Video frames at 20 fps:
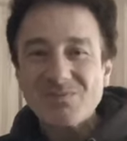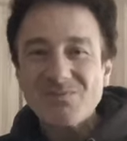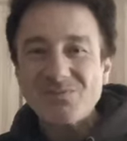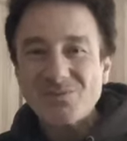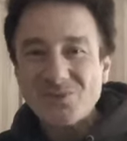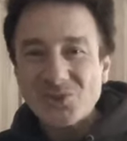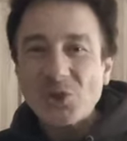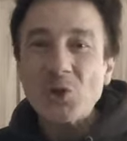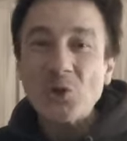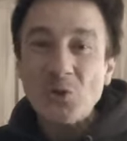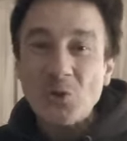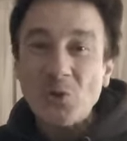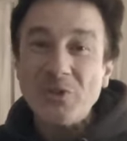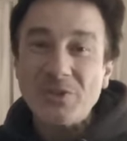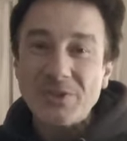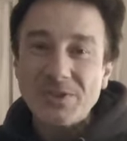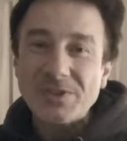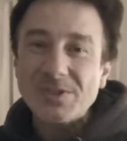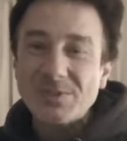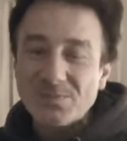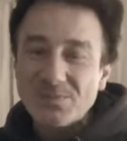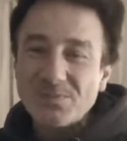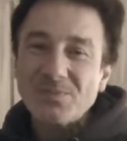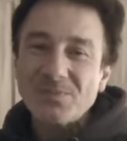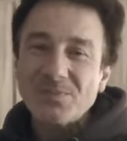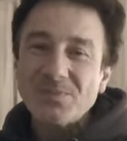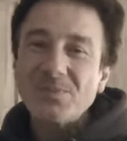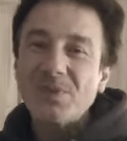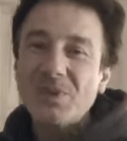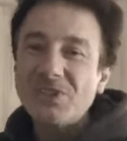truths
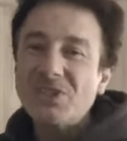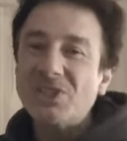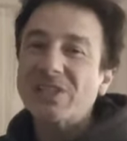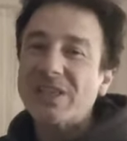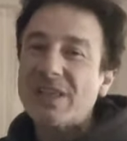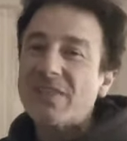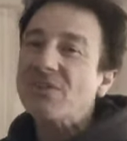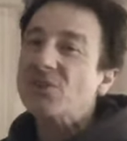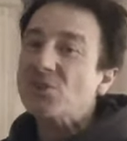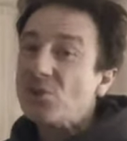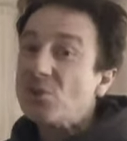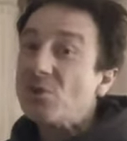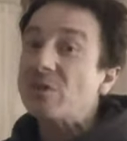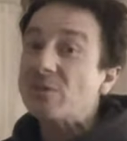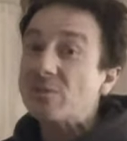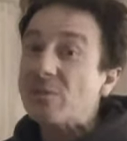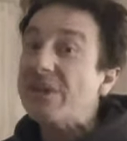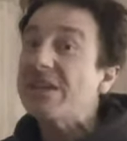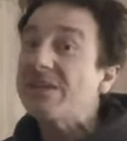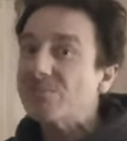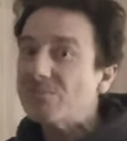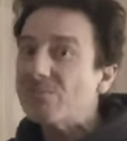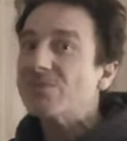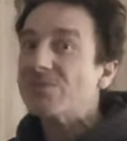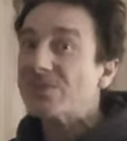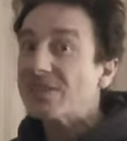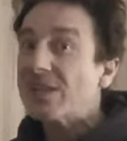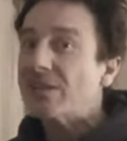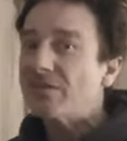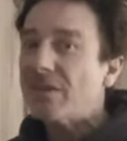and just let the truths be
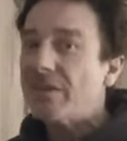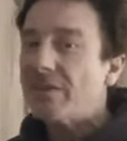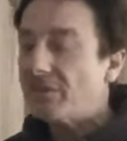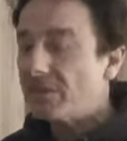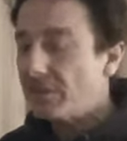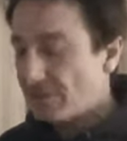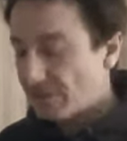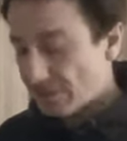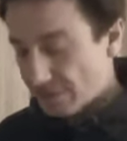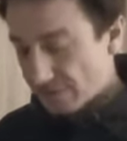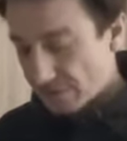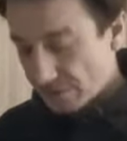self-evident.